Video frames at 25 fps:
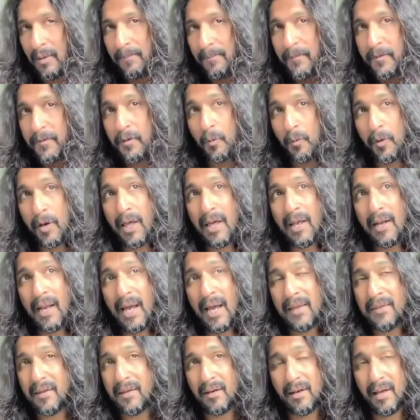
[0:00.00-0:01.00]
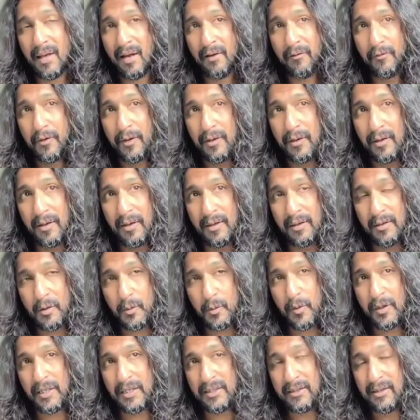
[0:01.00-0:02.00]
So when I landed in Africa in
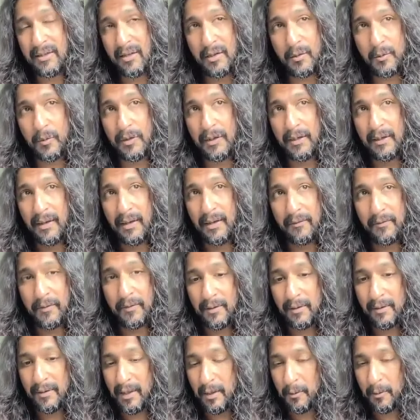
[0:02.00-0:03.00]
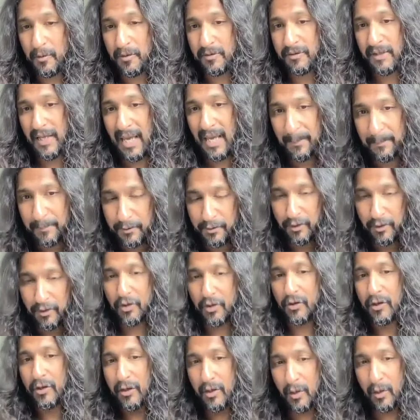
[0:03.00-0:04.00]
2010, 2011, there was
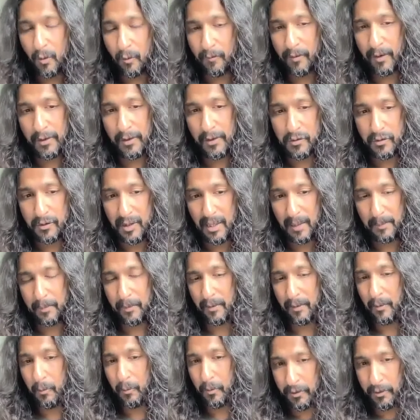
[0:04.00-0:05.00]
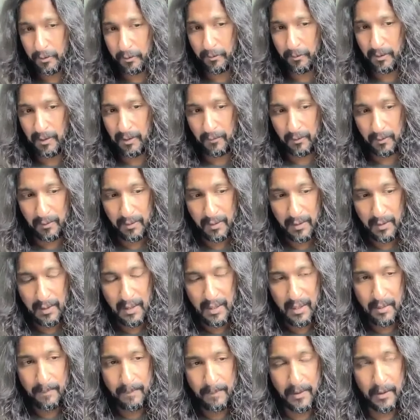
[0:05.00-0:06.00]
absolutely no venture capital whatsoever,
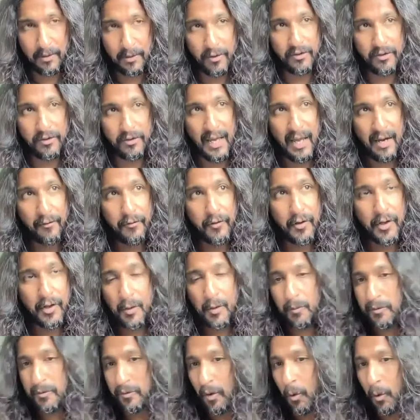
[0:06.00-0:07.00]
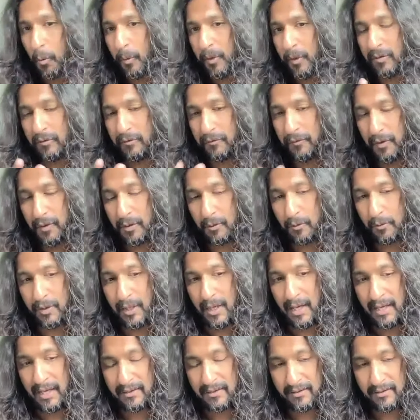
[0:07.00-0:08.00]
because Africa was always viewed
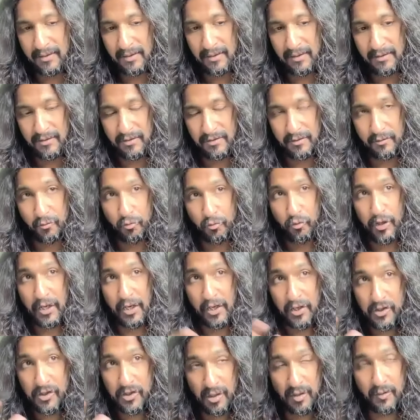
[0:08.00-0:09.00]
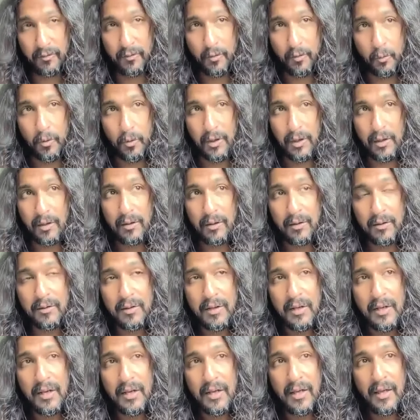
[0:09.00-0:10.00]
as this region of the world
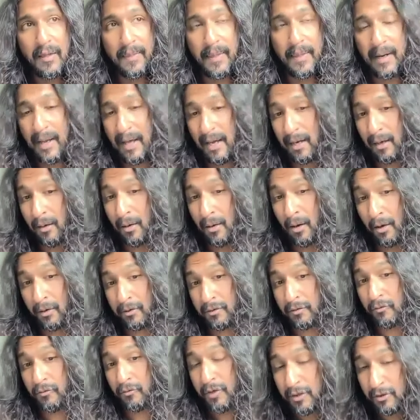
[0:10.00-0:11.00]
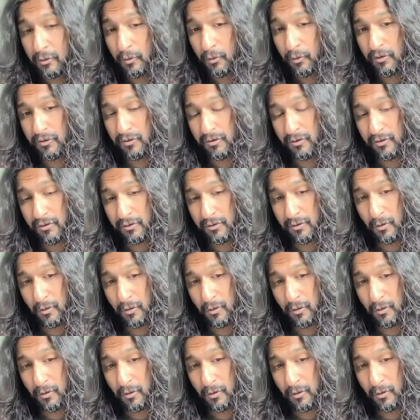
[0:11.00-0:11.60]
that had lots of resources.